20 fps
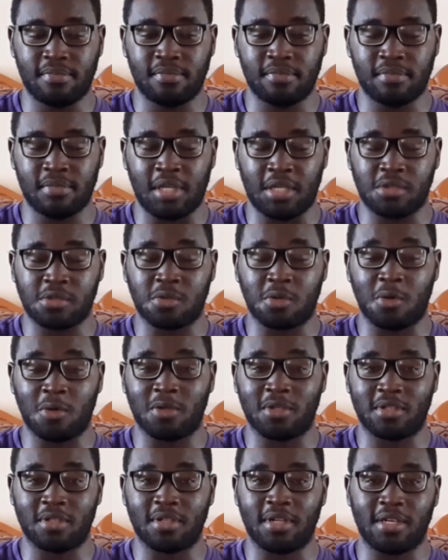Let's
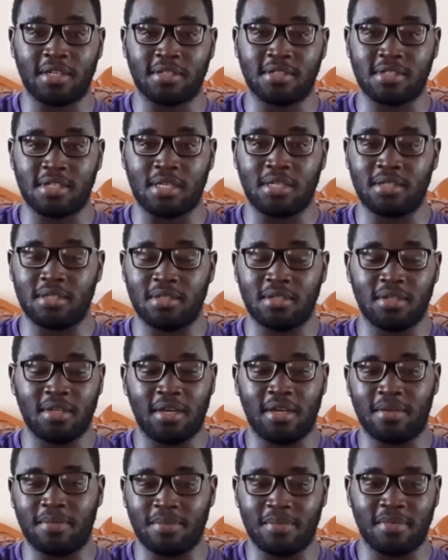talk, like Charlie.
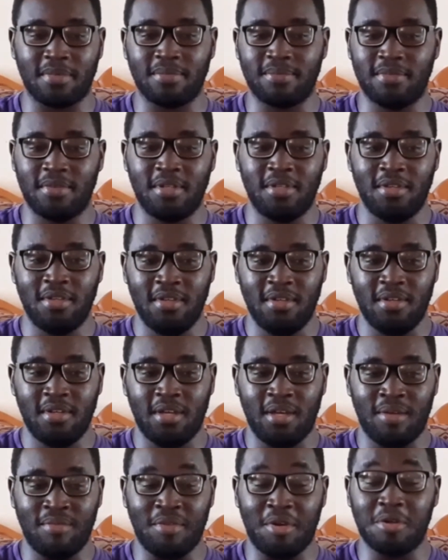I'm
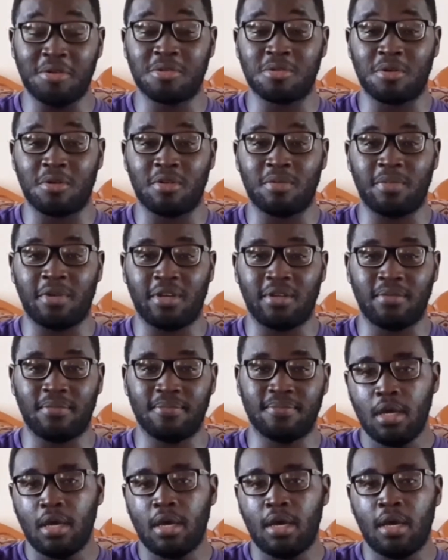very sorry, man.
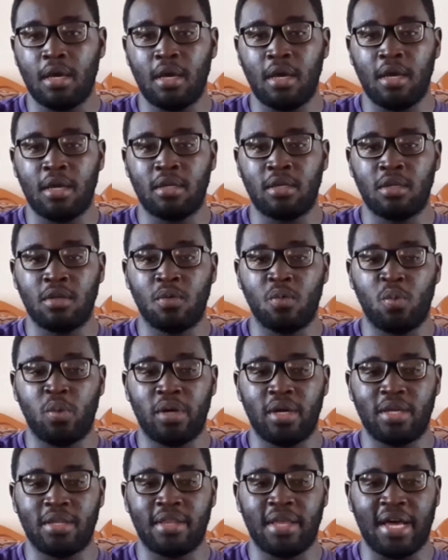
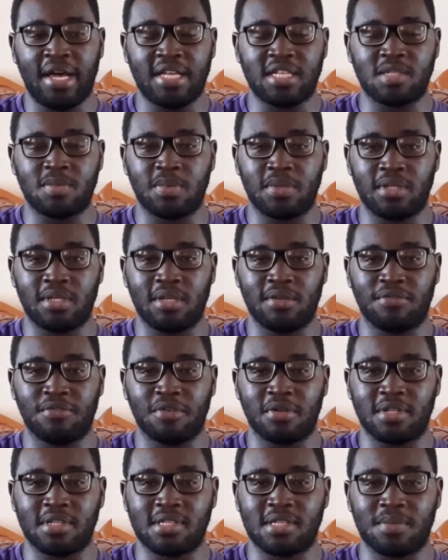Anyway, that has been it
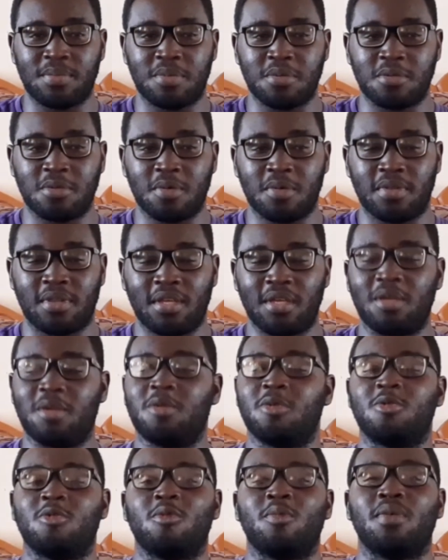for this episode. Thank
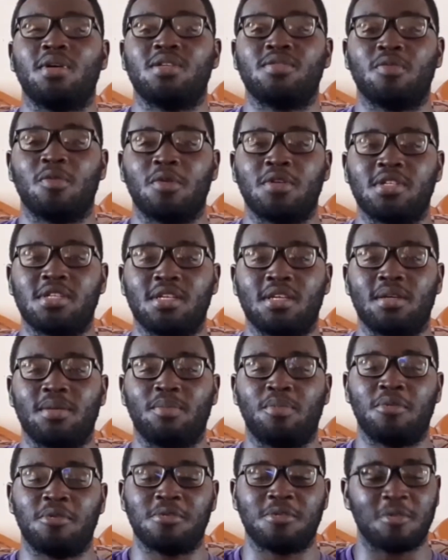you so much for watching.
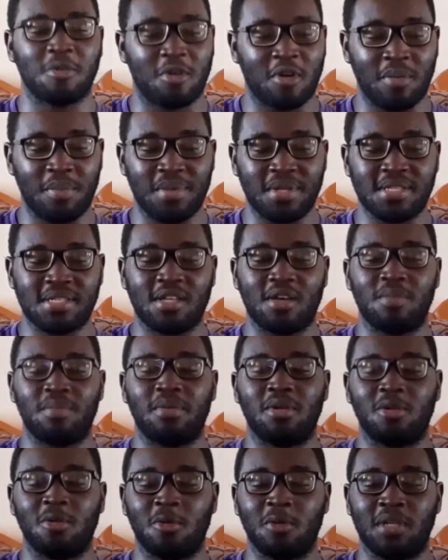Put your comments down
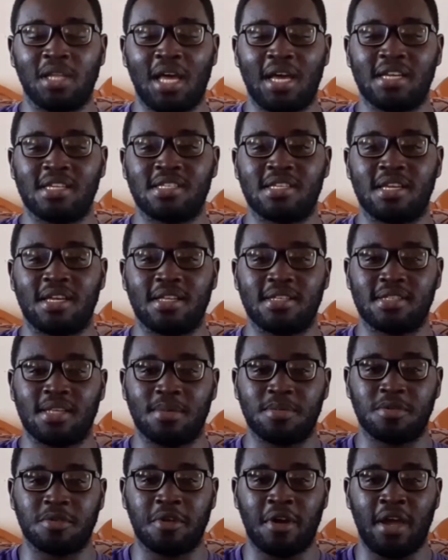below, like, share, and
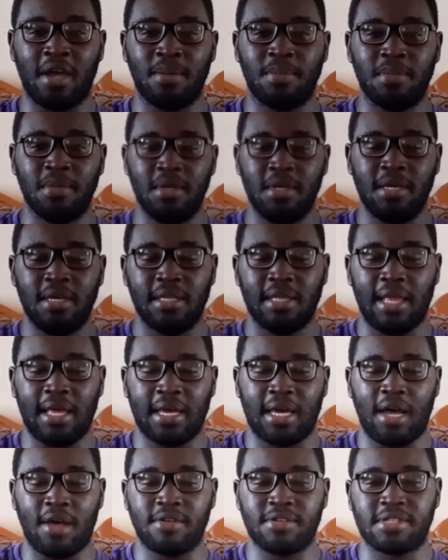subscribe.
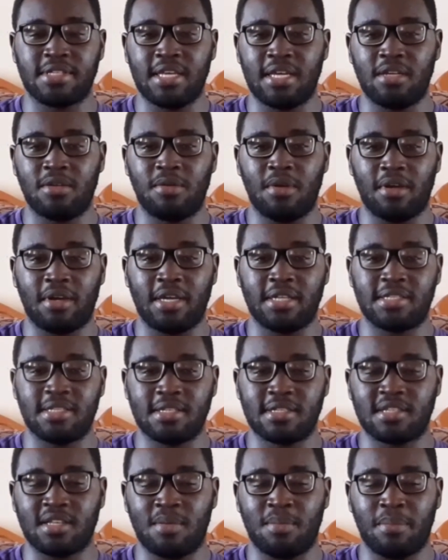Like I said, you're
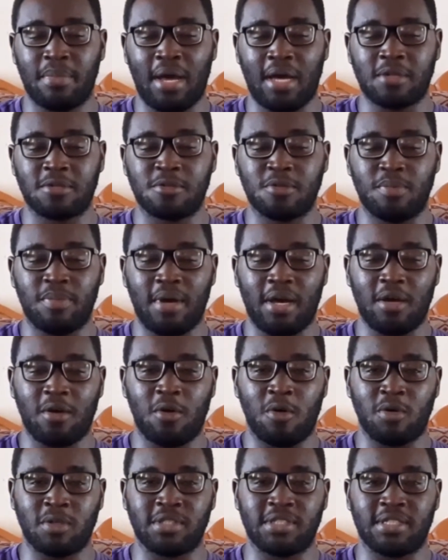getting some back-to-back
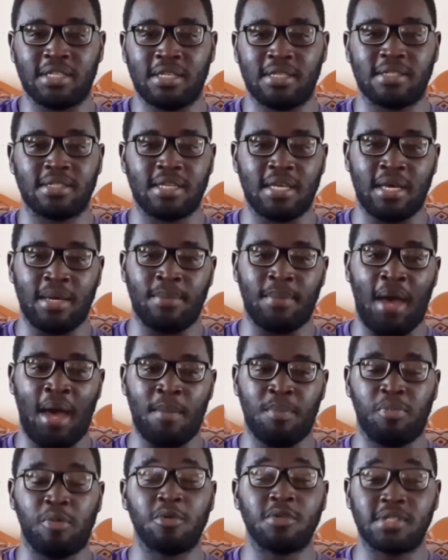content.
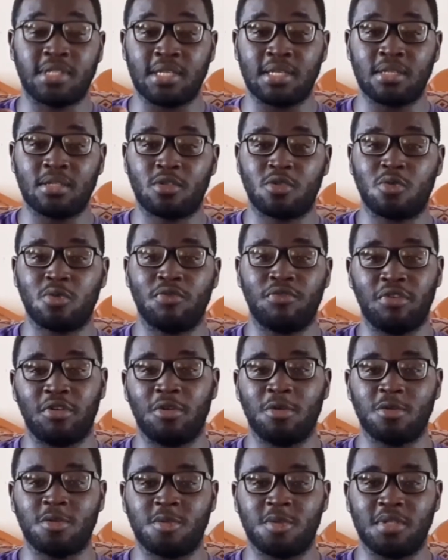I'm posting 2
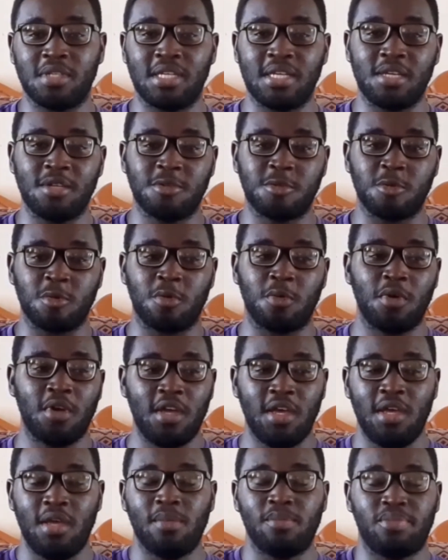videos today, so
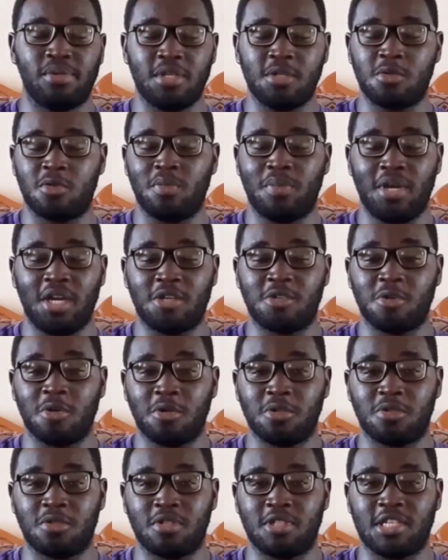please do make
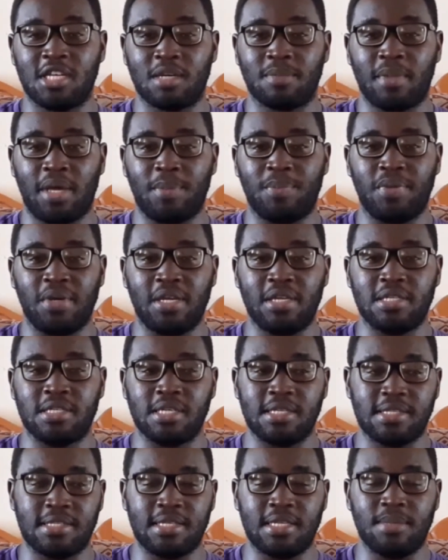sure to check my page
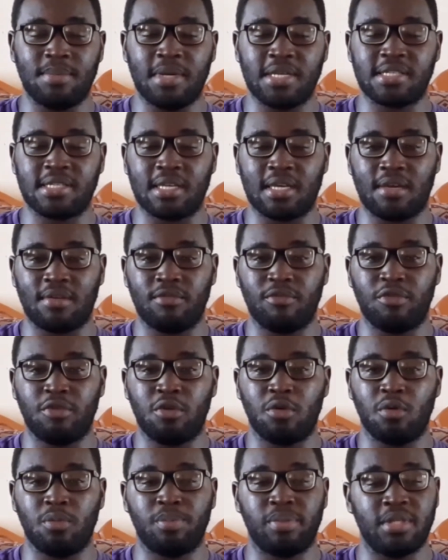and see my second
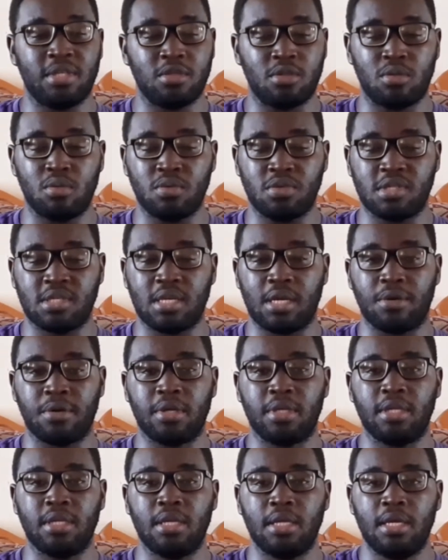video. Please do share
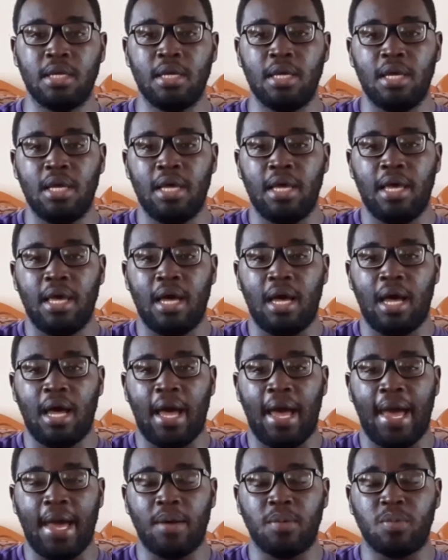it.
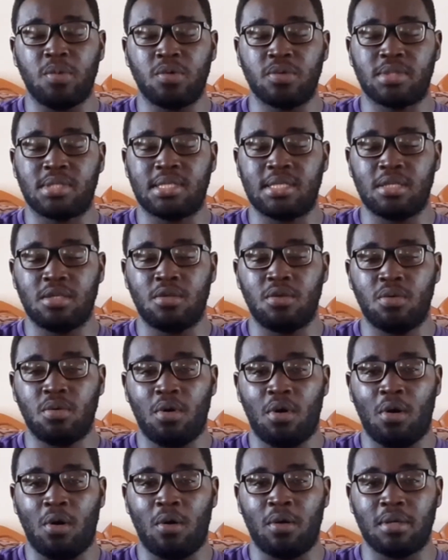I will see
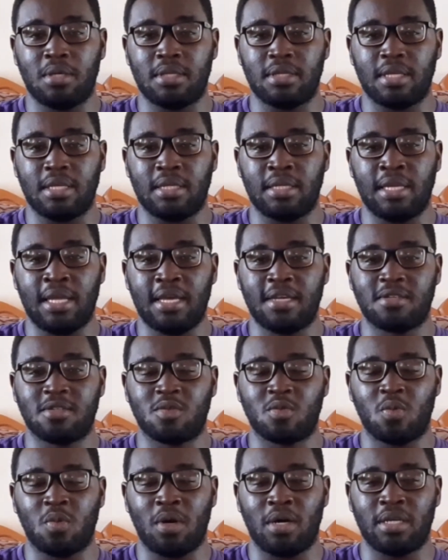you all in the
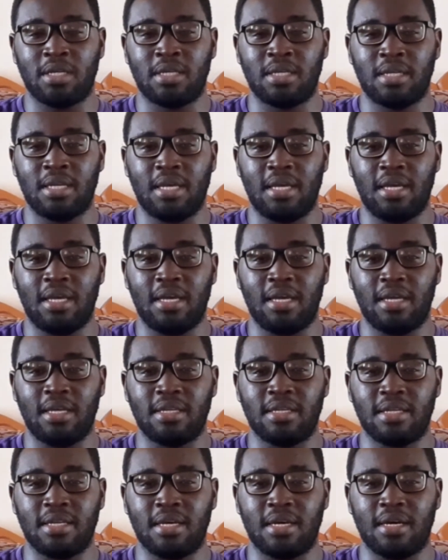next one,
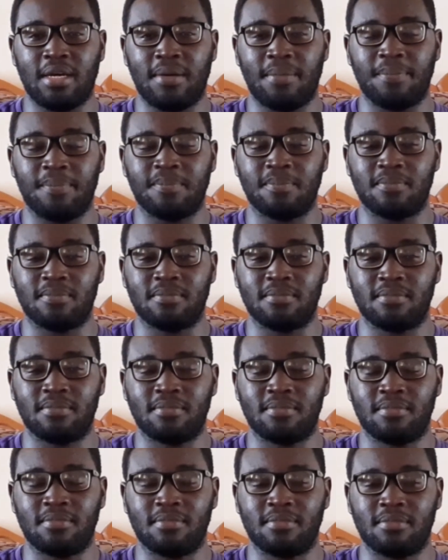and
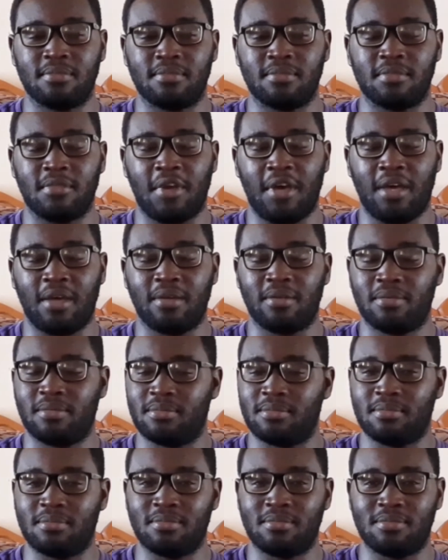yeah,
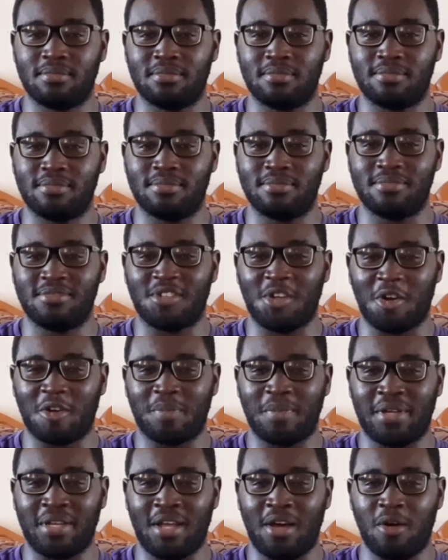
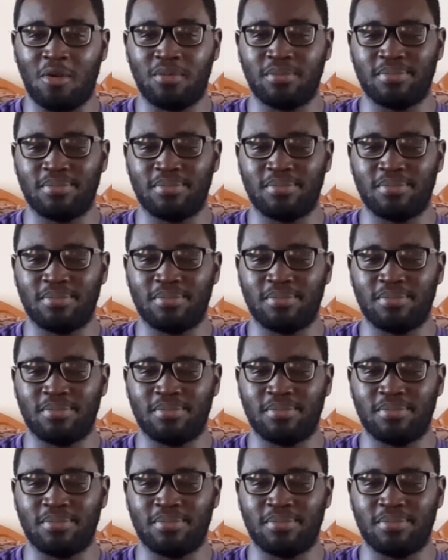Darkman out.